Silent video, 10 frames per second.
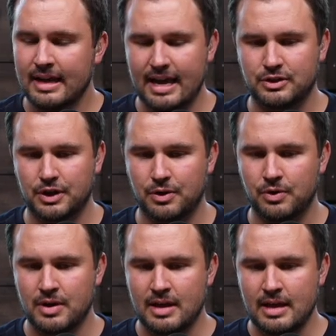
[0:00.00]
And so
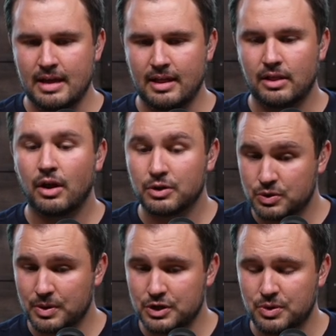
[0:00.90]
long
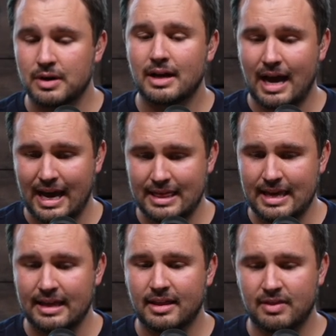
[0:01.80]
story short, I
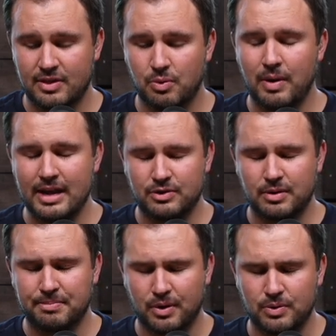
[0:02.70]
think that the way to
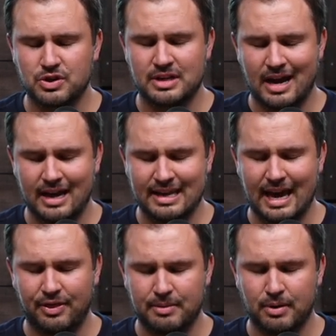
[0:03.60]
approach non
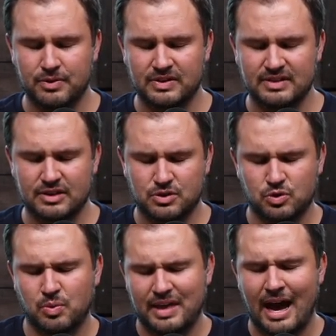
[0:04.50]
Catholic brothers and sisters
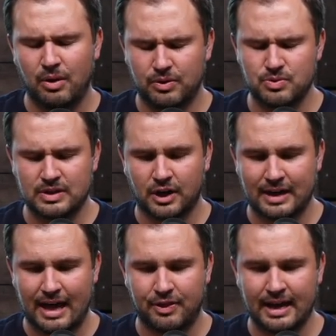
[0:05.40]
without losing our
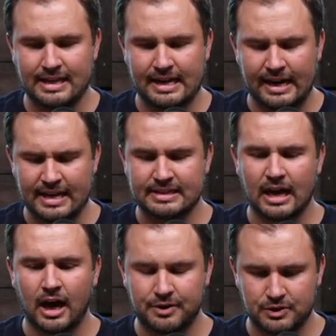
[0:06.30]
Catholic identity is to
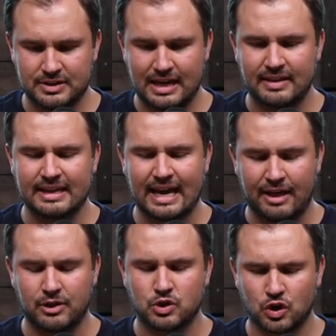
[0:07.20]
understand that the
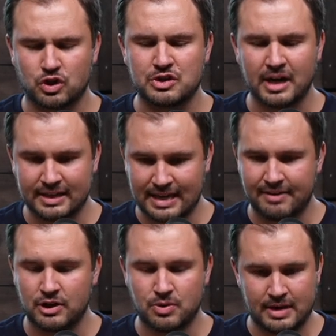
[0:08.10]
Catholic Church does
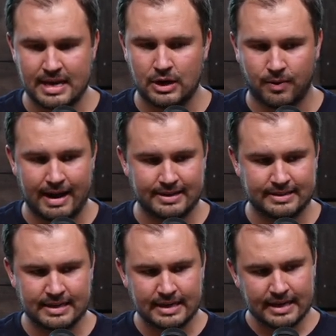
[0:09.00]
have a unique grace
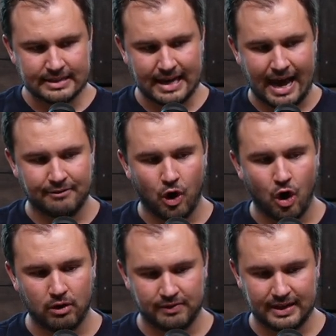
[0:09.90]
to have
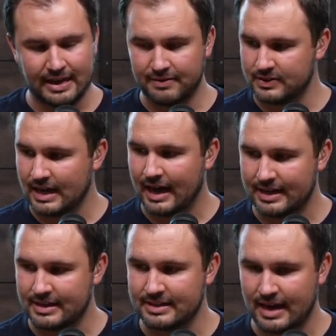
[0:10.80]
all of the gifts
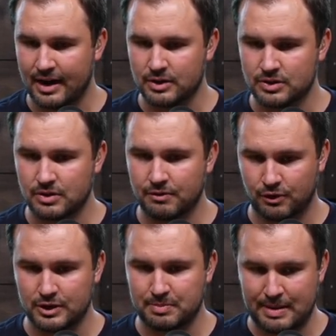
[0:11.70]
God desires
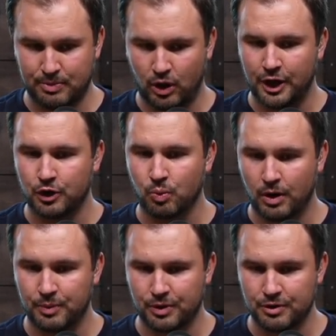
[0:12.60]
for his people under
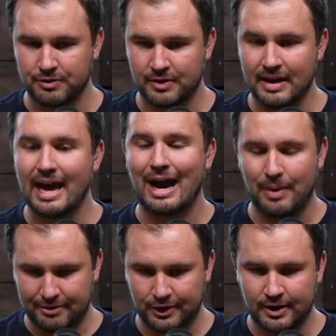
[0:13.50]
one roof.
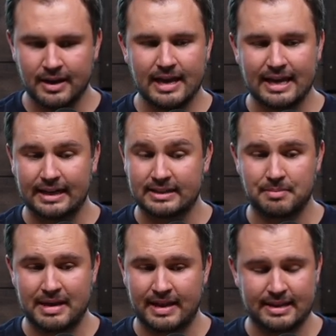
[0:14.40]
However, it doesn't
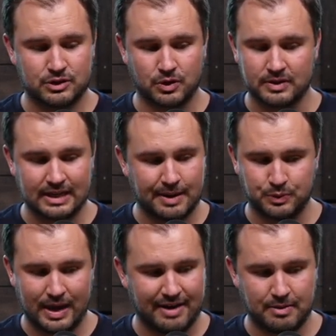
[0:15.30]
mean that at certain times
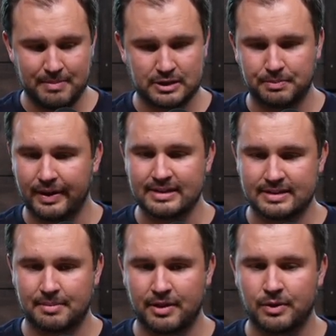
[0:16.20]
we haven't misplaced
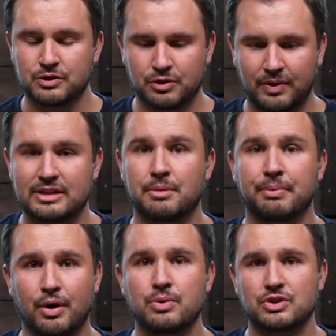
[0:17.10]
some of those. So let's
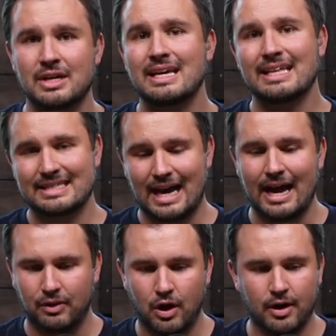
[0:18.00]
approach
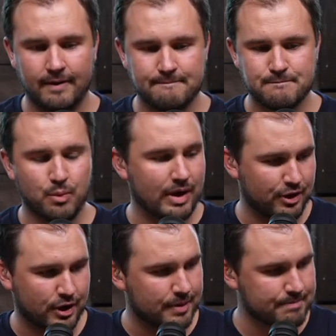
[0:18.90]
dialogue with
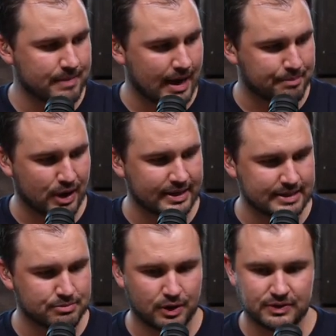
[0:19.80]
our uh,
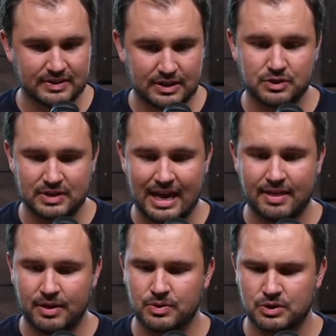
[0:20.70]
Protestant brothers and sisters
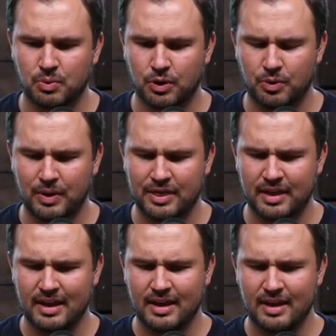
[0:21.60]
and those in the world with
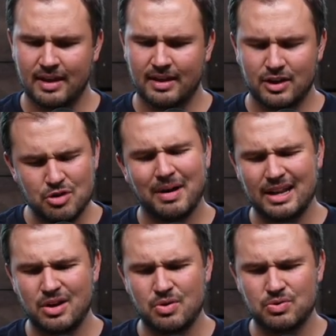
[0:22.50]
you might
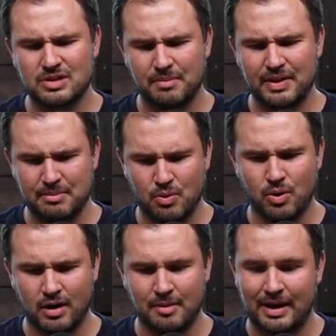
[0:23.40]
know something
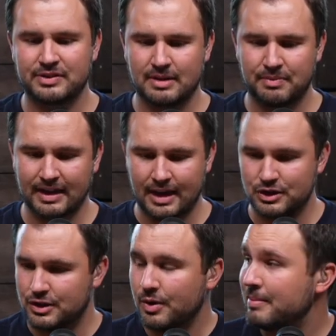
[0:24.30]
more about something I
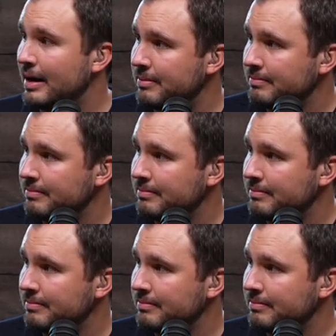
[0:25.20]
should know about. Yeah.